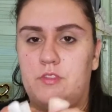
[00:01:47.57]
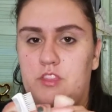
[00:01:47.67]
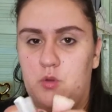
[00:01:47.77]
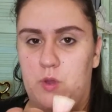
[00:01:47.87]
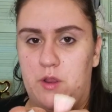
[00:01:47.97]

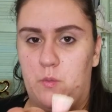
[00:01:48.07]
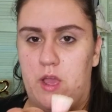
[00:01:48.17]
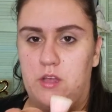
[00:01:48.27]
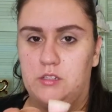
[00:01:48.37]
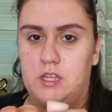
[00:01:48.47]
the Wet n
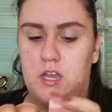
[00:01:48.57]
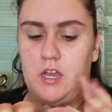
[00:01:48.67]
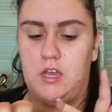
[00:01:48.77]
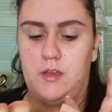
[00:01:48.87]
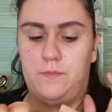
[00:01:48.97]
Wild
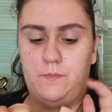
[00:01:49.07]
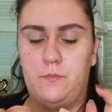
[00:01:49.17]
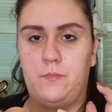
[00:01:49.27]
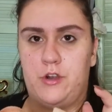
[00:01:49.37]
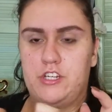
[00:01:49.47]

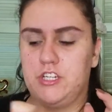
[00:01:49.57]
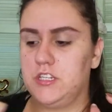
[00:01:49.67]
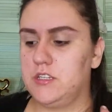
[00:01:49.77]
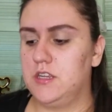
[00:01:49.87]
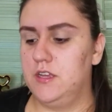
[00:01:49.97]

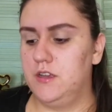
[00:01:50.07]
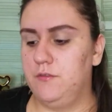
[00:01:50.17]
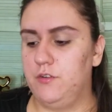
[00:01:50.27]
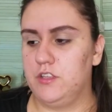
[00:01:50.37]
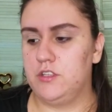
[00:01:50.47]
brushes
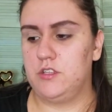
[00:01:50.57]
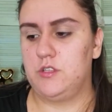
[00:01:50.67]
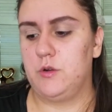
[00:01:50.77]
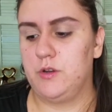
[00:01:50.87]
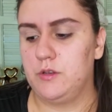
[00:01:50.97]
for this
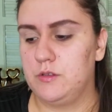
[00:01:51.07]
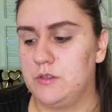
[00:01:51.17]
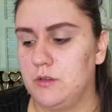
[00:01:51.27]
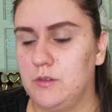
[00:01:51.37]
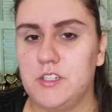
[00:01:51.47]
tutorial,
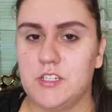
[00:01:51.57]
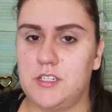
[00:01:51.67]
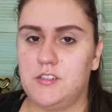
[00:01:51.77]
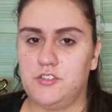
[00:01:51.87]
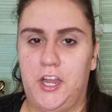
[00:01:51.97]
so just
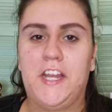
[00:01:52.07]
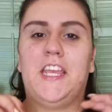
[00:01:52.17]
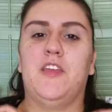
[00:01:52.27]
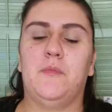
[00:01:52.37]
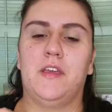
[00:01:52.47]
trying to
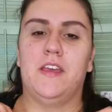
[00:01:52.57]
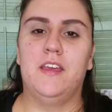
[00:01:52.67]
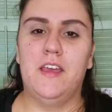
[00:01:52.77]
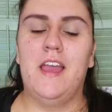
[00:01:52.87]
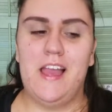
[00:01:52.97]
keep it
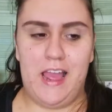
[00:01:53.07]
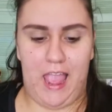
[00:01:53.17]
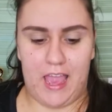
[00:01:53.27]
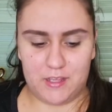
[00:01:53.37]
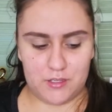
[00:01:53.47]

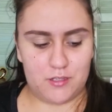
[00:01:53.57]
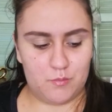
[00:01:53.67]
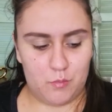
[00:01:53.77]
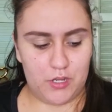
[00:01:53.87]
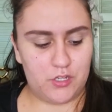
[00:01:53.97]
as
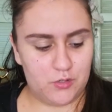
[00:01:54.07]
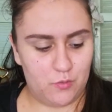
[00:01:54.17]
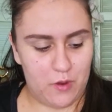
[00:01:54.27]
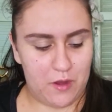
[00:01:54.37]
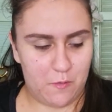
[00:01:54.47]
much
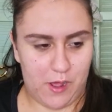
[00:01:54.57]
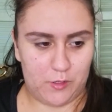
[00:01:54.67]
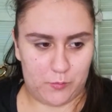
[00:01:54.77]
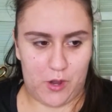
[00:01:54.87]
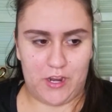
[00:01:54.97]
Wet n
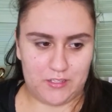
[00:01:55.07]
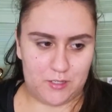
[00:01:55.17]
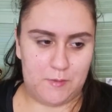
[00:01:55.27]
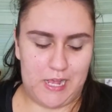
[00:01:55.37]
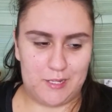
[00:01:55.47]
Wild products
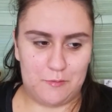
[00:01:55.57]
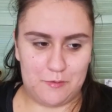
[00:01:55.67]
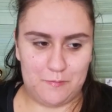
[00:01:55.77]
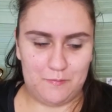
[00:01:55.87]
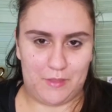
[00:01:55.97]
as
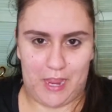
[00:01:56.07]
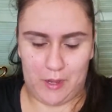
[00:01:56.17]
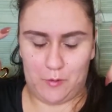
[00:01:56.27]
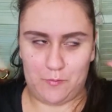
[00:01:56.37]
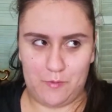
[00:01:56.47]
possible. I
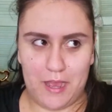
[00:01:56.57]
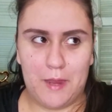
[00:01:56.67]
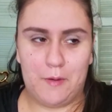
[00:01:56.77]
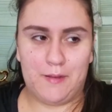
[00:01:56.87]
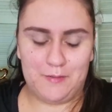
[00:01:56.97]
know,
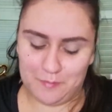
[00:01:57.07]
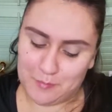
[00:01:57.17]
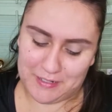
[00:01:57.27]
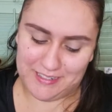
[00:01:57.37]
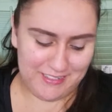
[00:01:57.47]
eyebrows,
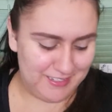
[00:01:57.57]
but